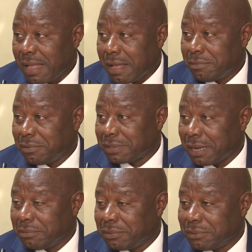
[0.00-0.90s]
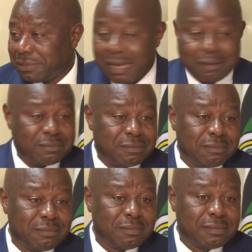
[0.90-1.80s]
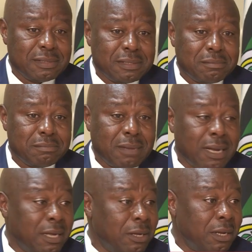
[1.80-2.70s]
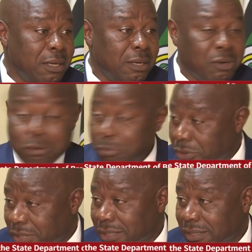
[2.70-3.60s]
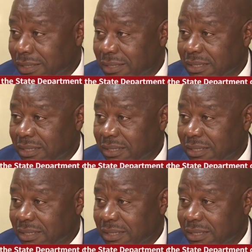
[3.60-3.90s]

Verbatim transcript: I'm not coming to serve my community.